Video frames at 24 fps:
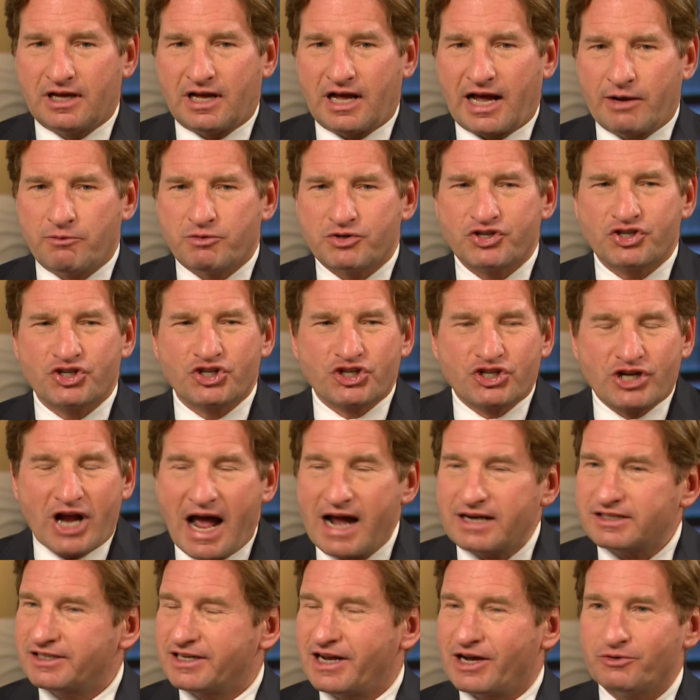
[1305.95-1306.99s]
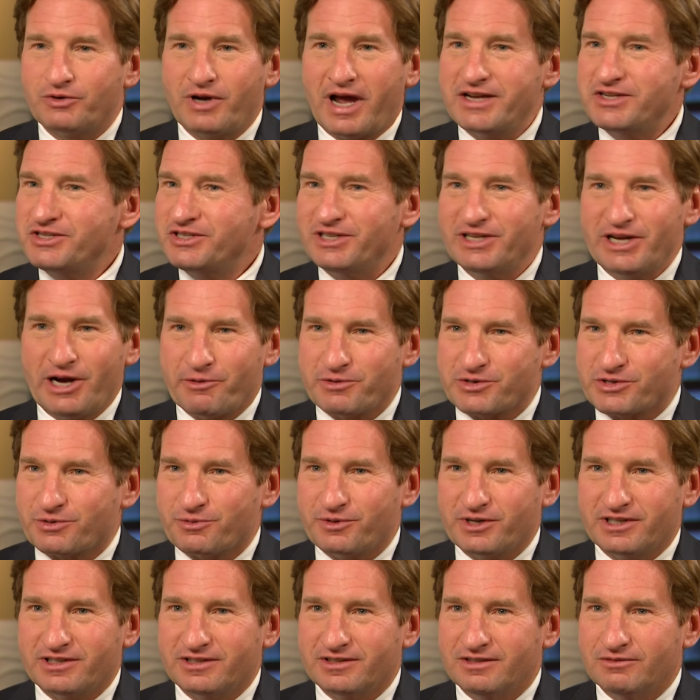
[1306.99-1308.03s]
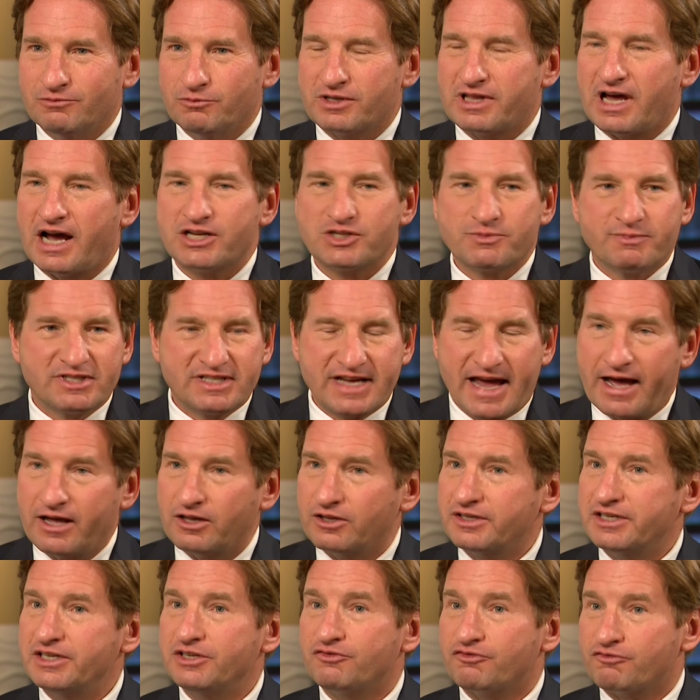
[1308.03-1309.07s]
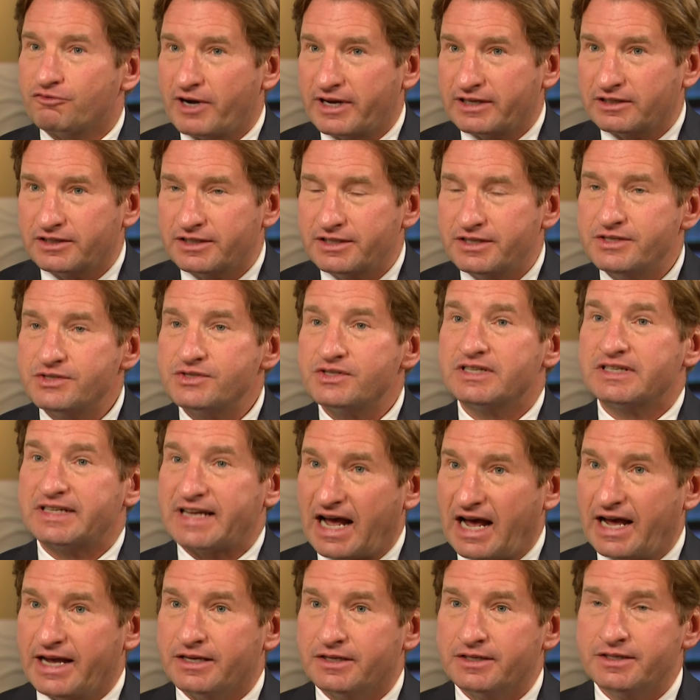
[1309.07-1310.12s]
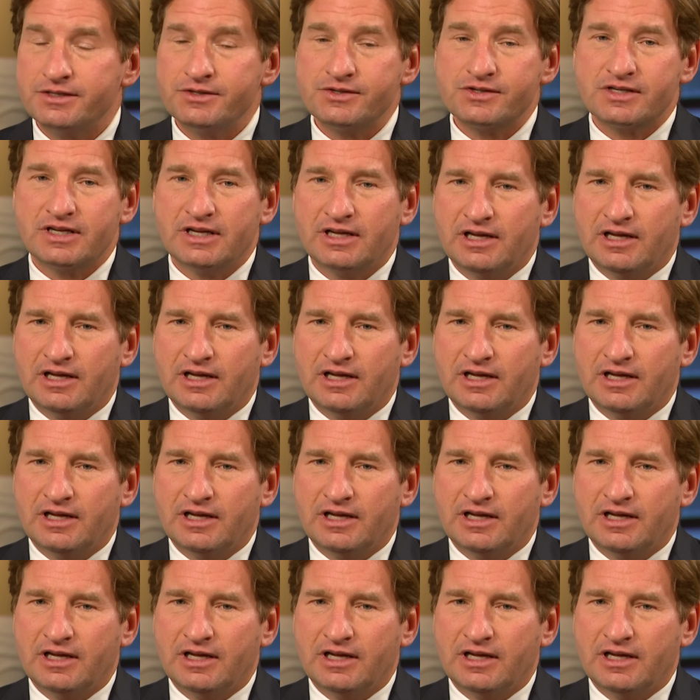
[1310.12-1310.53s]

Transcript: I was shocked at how nicely I was greeted with hospitality and friendliness and kindness.